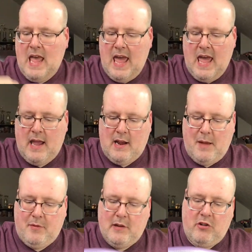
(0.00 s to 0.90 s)
And I'm
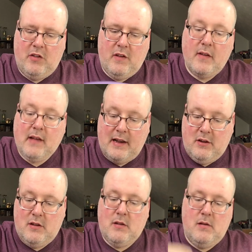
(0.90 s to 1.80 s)
stitching this.
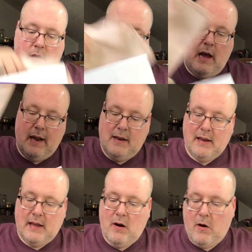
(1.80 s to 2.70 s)
I did
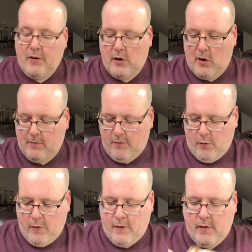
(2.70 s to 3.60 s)
get all the called
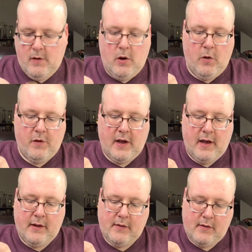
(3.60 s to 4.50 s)
for over
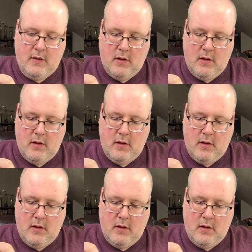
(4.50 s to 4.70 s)
dyes.